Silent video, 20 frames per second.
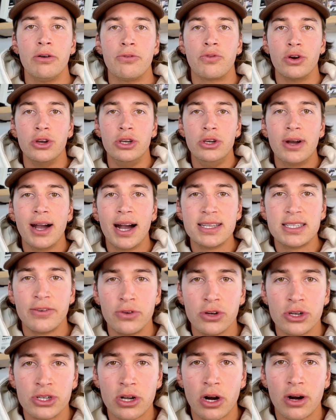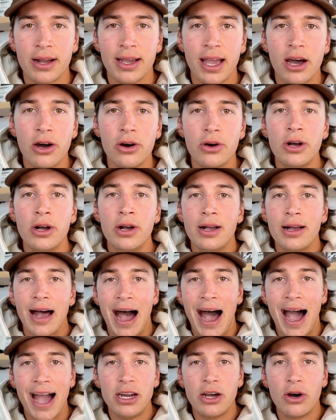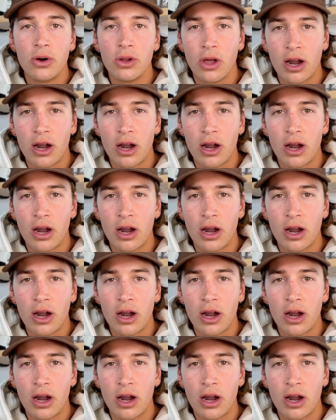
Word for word: For you guys, if you're starting out, I know a